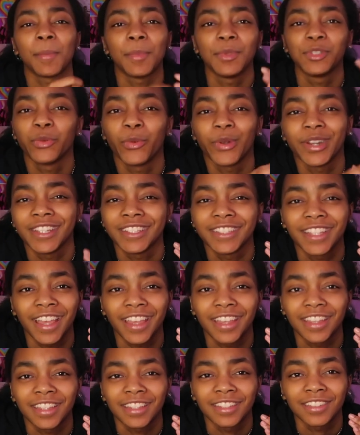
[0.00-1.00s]
maybe
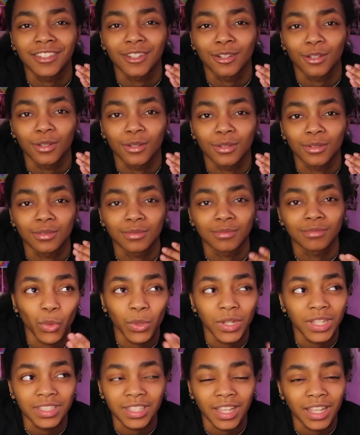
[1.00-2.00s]
2010, you know,
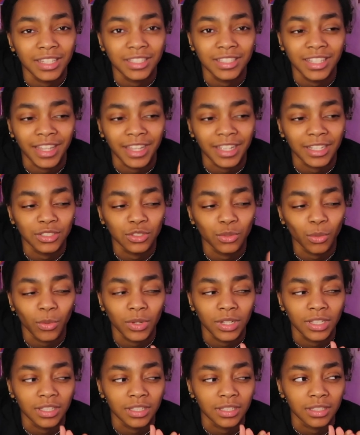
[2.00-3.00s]
2010 to like
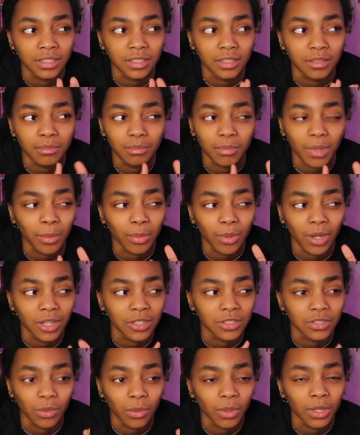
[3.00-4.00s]
20. My
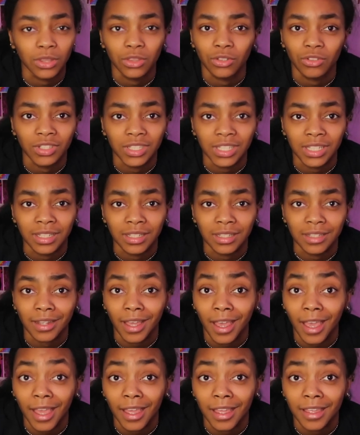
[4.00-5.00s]
brain is going 13.
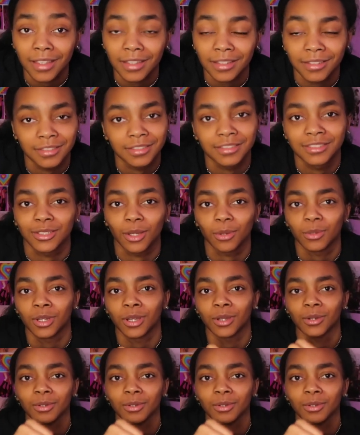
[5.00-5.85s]
I don't